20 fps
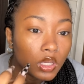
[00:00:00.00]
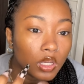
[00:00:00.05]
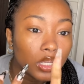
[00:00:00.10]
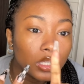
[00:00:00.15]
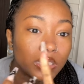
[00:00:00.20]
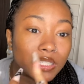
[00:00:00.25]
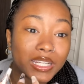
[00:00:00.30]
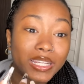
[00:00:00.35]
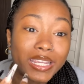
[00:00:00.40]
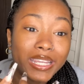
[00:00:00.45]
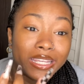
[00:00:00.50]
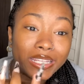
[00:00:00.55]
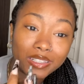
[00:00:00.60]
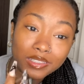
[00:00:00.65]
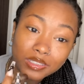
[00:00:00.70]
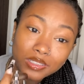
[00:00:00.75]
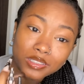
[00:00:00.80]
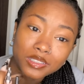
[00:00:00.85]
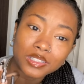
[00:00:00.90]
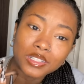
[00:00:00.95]

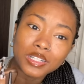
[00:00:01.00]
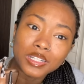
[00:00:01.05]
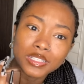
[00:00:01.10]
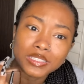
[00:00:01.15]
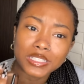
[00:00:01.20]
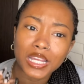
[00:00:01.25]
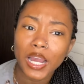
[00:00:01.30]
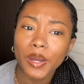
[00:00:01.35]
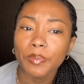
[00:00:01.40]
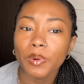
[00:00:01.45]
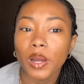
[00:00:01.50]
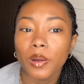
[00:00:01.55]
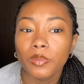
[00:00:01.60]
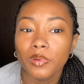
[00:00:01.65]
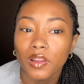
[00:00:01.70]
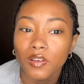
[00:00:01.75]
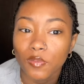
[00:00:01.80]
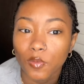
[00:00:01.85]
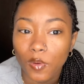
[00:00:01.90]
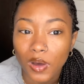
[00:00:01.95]
Nikita. Y'all probably
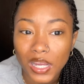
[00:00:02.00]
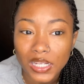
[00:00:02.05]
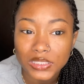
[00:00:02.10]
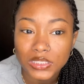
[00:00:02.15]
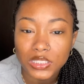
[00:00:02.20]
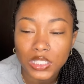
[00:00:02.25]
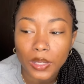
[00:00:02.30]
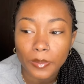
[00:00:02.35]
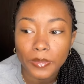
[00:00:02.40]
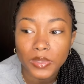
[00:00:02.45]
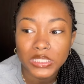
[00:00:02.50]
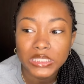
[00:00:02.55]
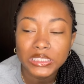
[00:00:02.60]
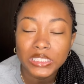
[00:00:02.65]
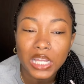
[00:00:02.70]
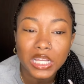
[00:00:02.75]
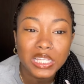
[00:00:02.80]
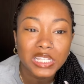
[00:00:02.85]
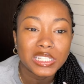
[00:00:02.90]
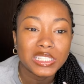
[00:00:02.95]
never watched it, but it's
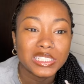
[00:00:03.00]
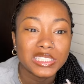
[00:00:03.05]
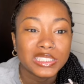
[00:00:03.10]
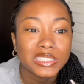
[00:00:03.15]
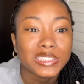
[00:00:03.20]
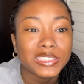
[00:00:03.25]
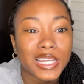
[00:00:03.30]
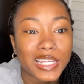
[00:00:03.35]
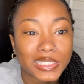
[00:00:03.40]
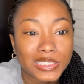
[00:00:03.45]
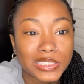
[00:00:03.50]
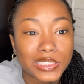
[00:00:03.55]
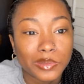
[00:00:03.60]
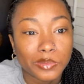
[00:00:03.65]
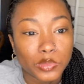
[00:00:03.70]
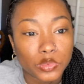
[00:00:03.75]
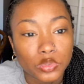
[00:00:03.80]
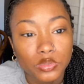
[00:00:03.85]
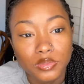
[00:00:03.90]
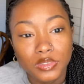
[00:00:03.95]
like an assassin
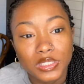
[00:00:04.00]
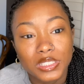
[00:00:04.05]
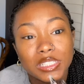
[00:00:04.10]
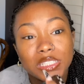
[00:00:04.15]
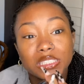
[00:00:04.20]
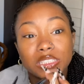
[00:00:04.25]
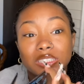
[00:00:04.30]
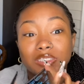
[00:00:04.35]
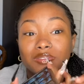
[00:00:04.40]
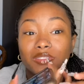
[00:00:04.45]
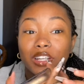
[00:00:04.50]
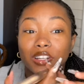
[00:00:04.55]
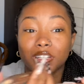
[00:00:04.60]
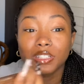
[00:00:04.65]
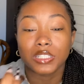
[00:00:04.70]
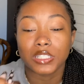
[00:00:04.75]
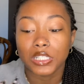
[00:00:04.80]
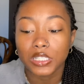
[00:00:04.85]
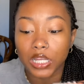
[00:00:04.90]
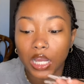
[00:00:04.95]
movie. It's very
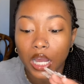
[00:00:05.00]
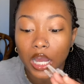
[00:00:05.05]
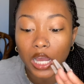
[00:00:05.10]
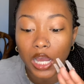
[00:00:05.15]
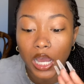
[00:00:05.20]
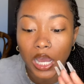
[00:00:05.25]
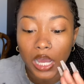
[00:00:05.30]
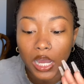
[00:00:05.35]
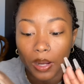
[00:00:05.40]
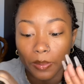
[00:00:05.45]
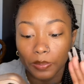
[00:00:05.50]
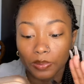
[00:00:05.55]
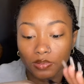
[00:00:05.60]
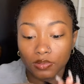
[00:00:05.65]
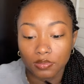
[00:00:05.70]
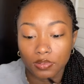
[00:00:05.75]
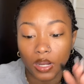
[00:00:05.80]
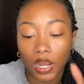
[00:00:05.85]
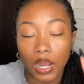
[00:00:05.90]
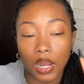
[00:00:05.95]
good, y'all. I,
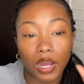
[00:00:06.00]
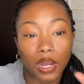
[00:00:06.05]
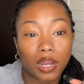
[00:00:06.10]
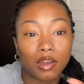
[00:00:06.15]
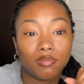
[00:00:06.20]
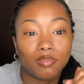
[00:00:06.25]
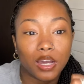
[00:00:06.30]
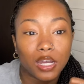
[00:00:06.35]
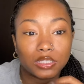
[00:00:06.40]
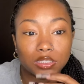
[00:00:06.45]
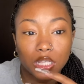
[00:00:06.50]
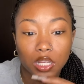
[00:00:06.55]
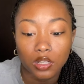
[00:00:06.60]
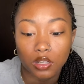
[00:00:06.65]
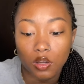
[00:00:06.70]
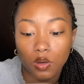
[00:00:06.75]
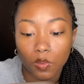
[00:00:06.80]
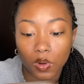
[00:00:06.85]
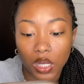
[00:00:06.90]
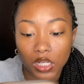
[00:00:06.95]
I advise y'all to
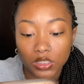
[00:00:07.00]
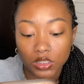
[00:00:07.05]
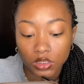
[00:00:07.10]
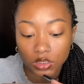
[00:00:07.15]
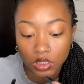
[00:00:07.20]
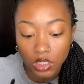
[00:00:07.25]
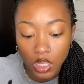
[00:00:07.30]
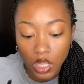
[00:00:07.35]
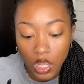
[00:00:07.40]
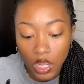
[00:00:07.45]
go watch it.